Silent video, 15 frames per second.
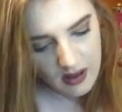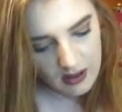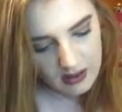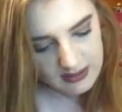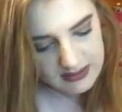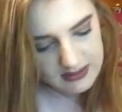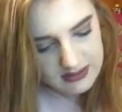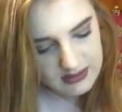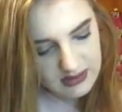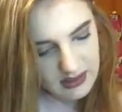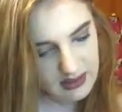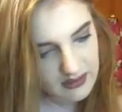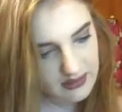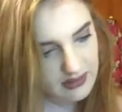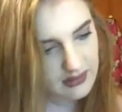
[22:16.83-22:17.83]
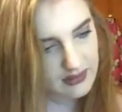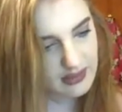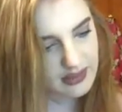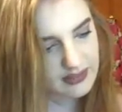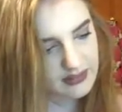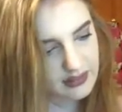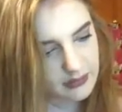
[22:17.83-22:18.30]
a slightly
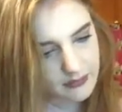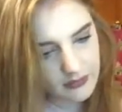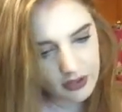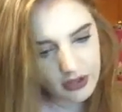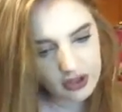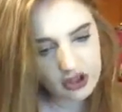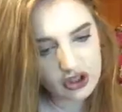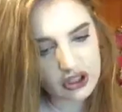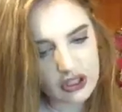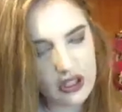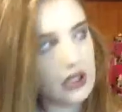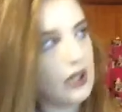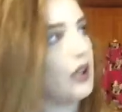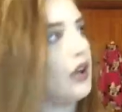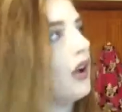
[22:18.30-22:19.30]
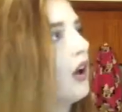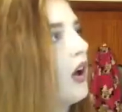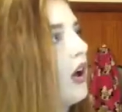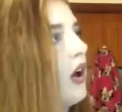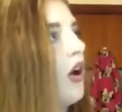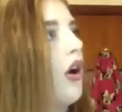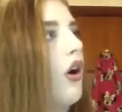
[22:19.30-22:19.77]
lighter version
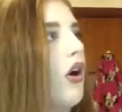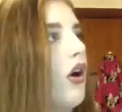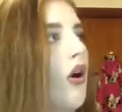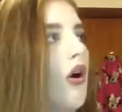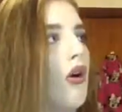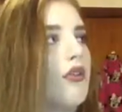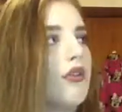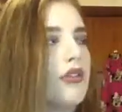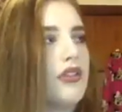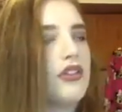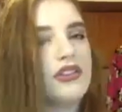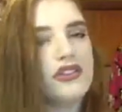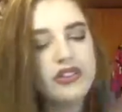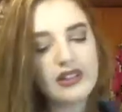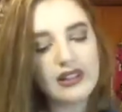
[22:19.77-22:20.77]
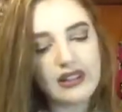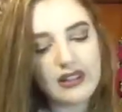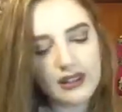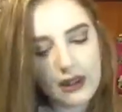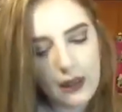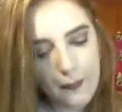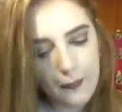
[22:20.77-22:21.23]
of the
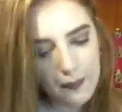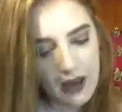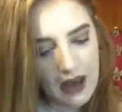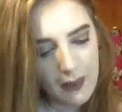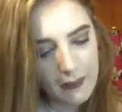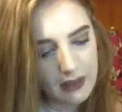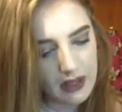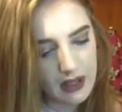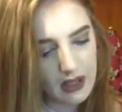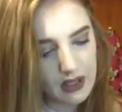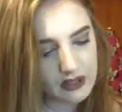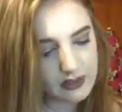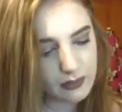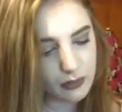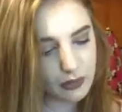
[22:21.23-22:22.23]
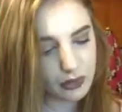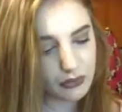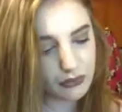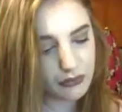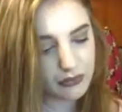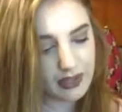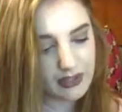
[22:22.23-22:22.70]
sleek Matte Me, and it's more
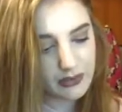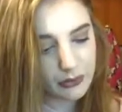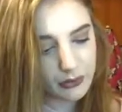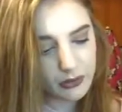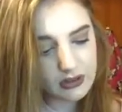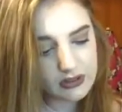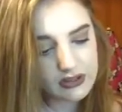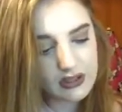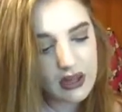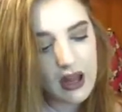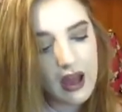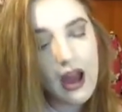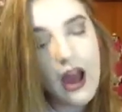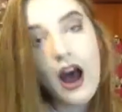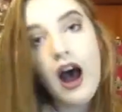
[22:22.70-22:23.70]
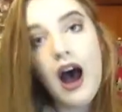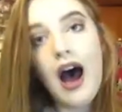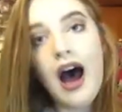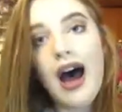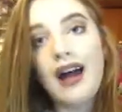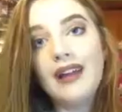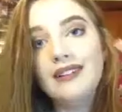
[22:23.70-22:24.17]
grey toned,
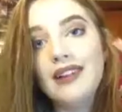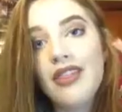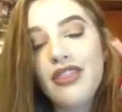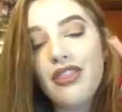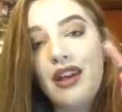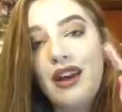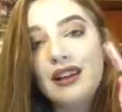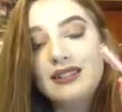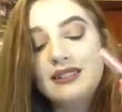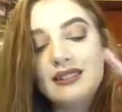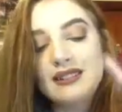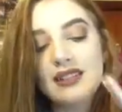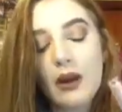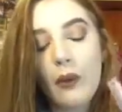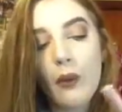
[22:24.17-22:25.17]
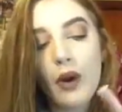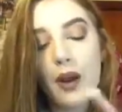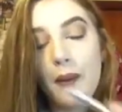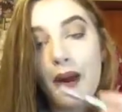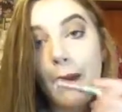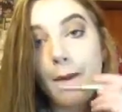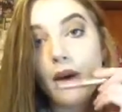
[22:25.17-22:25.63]
and this is like one
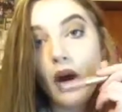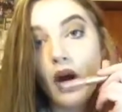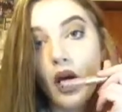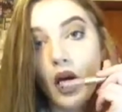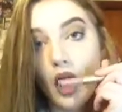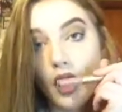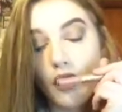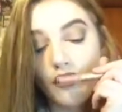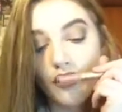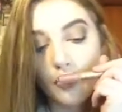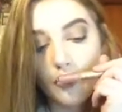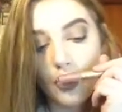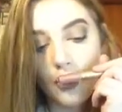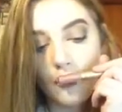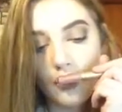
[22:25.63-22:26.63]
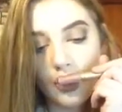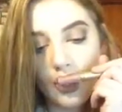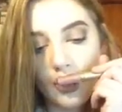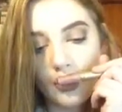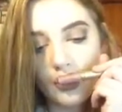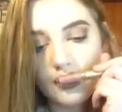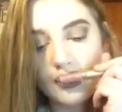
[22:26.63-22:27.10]
of my perfect
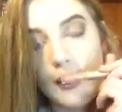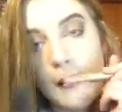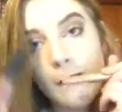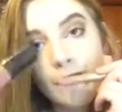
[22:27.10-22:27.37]
colours.